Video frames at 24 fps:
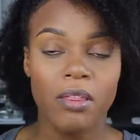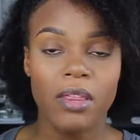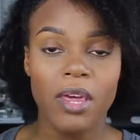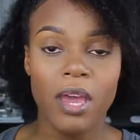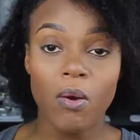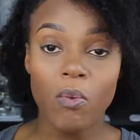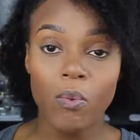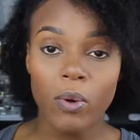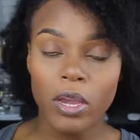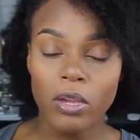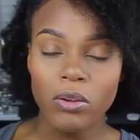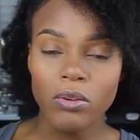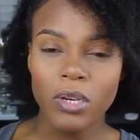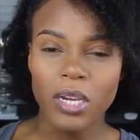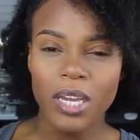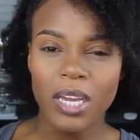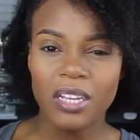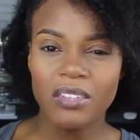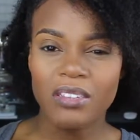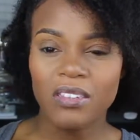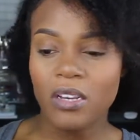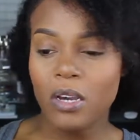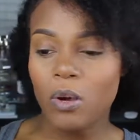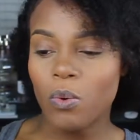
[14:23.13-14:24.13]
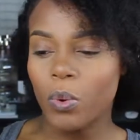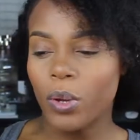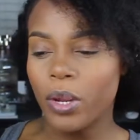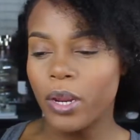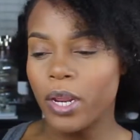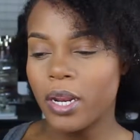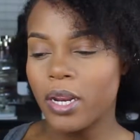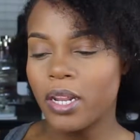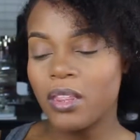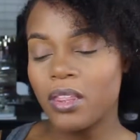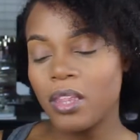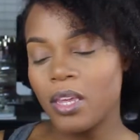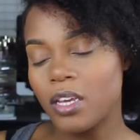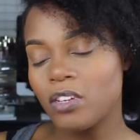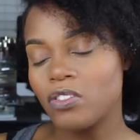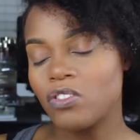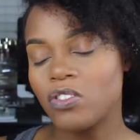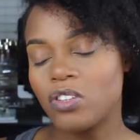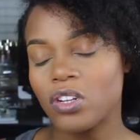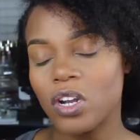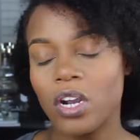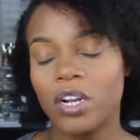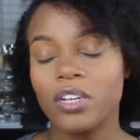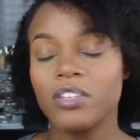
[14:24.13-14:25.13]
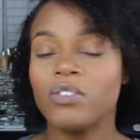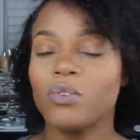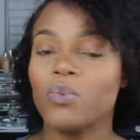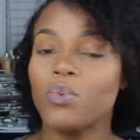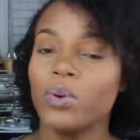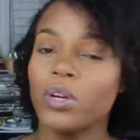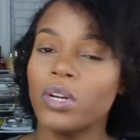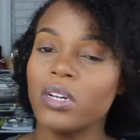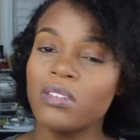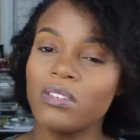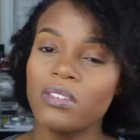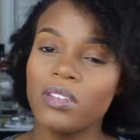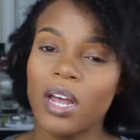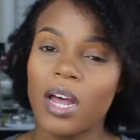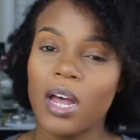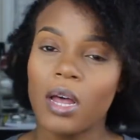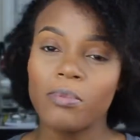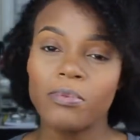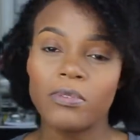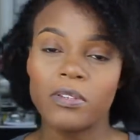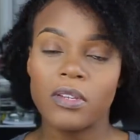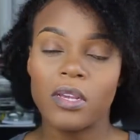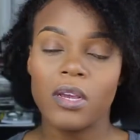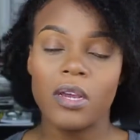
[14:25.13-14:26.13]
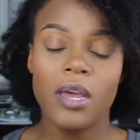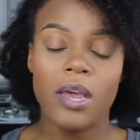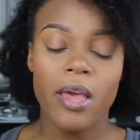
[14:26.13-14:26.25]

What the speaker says: That way you can't tell where anything starts and where it stops.